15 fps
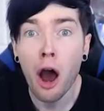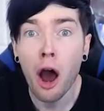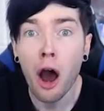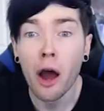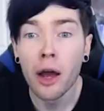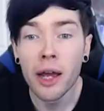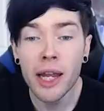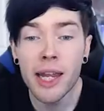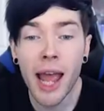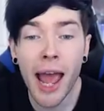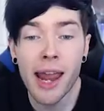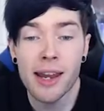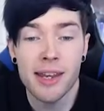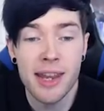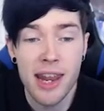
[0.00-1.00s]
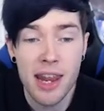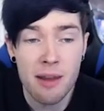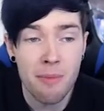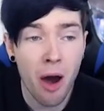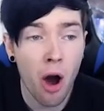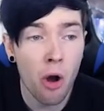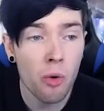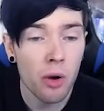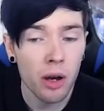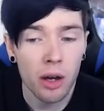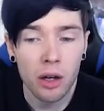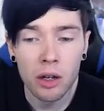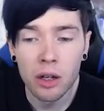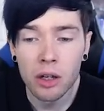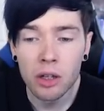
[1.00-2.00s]
no. He ate Nemo.
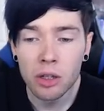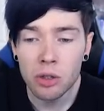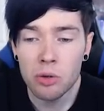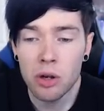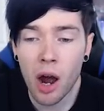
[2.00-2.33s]
You